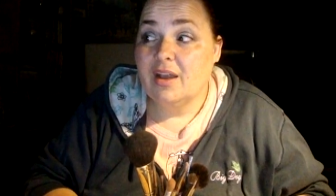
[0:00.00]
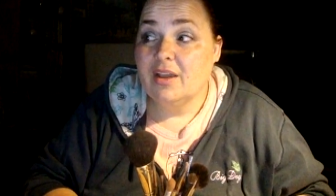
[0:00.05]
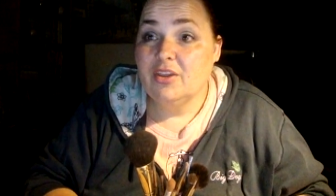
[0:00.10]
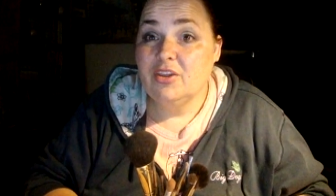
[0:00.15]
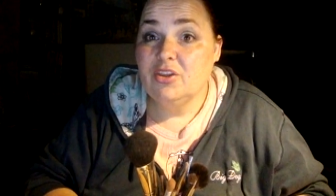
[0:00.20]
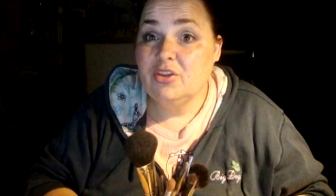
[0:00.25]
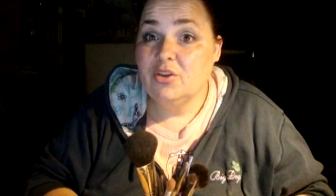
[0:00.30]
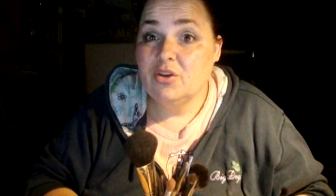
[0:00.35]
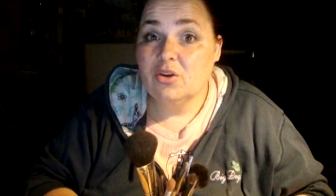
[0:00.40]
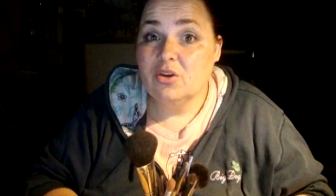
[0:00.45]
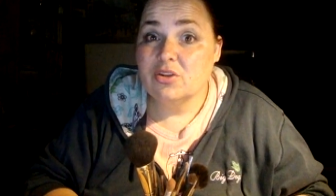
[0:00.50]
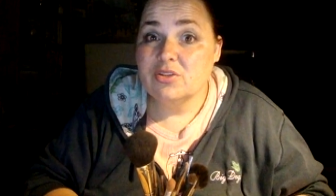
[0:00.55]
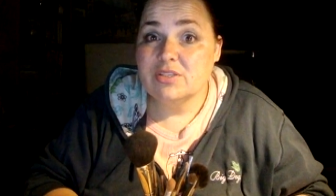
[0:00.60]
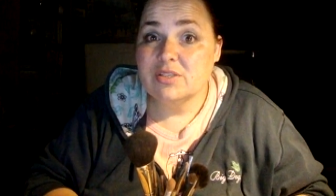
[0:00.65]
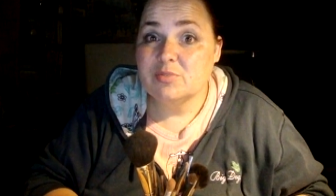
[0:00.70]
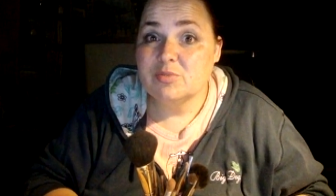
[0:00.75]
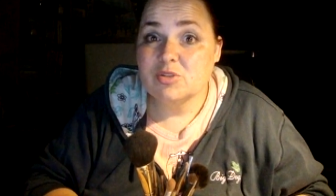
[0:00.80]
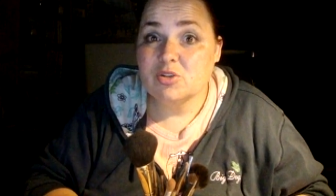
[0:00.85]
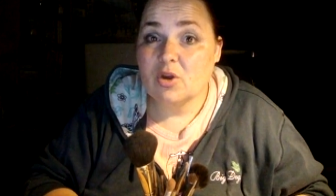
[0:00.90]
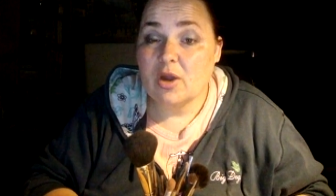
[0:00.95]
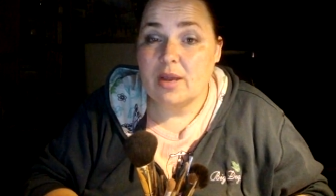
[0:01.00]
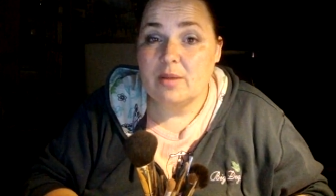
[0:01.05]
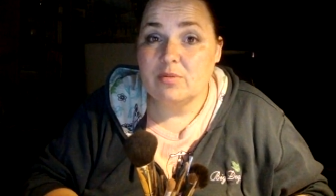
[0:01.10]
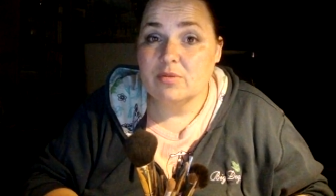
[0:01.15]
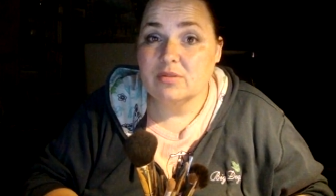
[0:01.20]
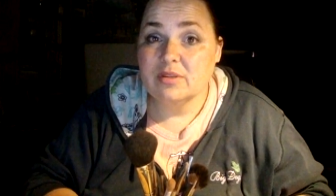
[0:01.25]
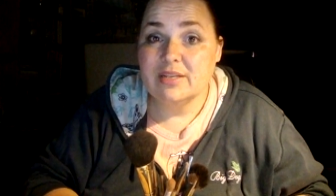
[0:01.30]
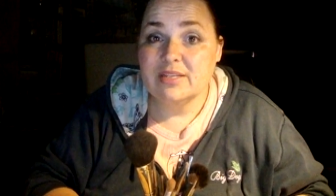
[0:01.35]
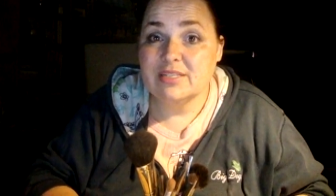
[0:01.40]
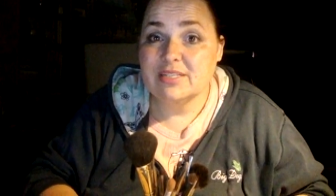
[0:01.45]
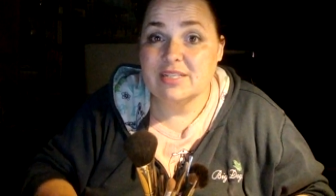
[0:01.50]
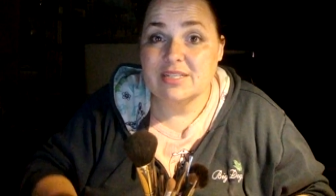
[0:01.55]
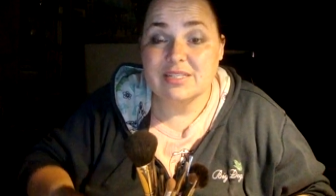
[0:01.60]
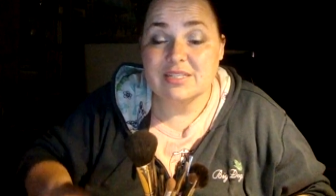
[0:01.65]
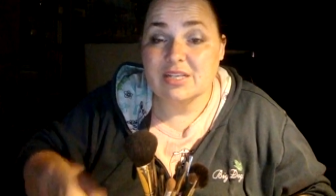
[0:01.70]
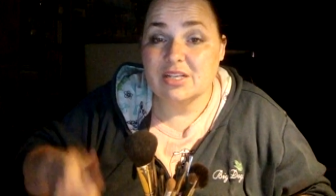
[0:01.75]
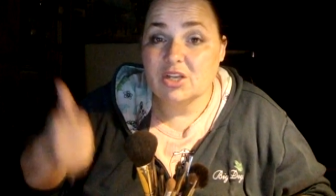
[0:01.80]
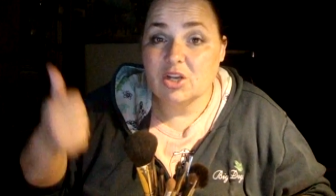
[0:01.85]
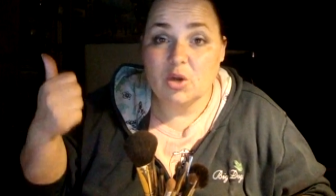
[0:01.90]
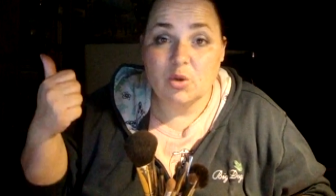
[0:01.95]
your subscriber list
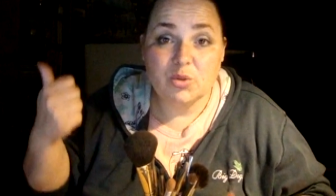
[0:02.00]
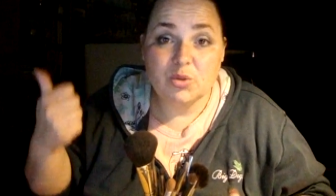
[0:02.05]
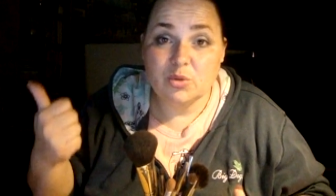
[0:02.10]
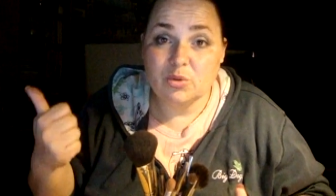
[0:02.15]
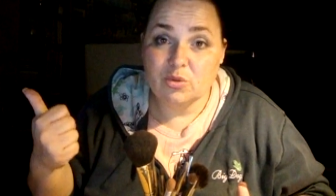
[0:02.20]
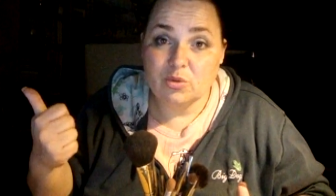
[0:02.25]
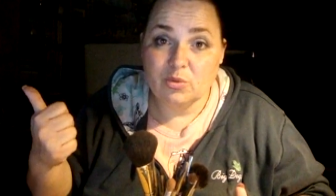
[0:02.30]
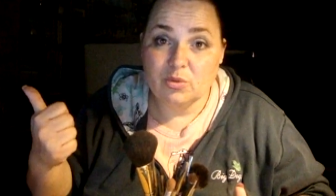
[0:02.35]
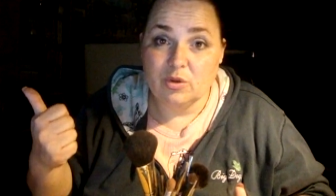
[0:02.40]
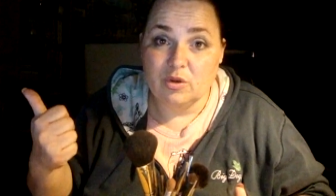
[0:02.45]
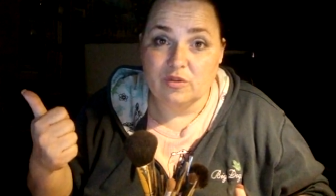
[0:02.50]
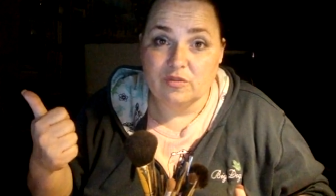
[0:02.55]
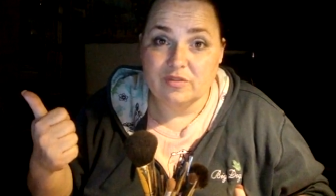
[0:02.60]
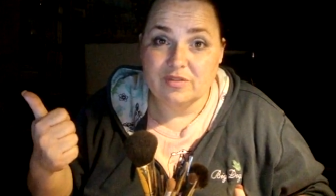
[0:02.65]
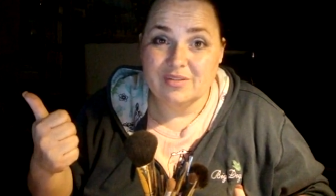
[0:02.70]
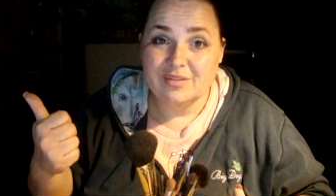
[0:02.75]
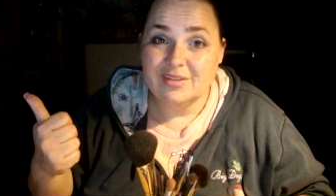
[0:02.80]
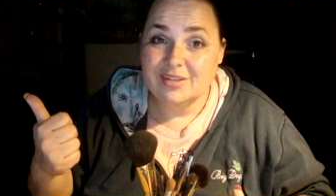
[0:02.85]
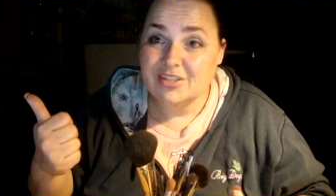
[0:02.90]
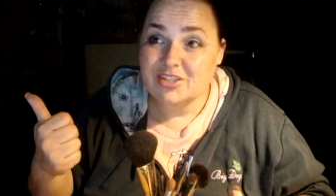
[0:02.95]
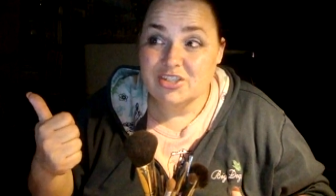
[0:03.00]
is going to go through the roof.